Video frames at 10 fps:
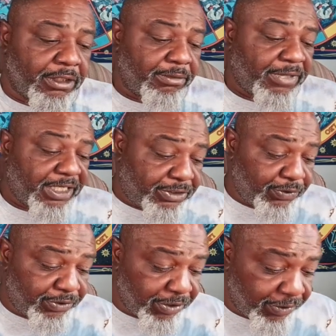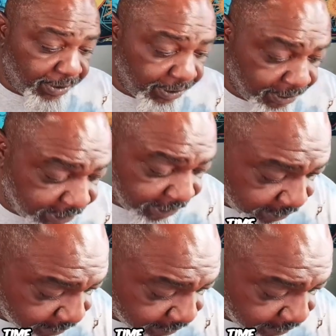By 2.30 Central